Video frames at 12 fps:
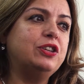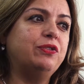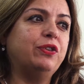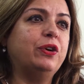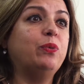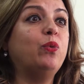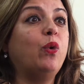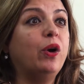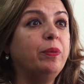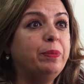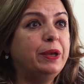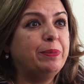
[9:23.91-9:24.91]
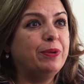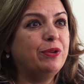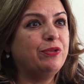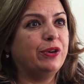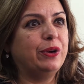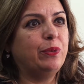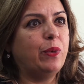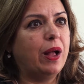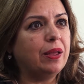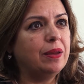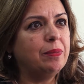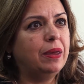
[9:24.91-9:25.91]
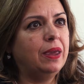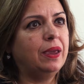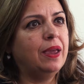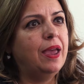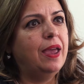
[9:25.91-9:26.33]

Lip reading: very warm people, very welcoming.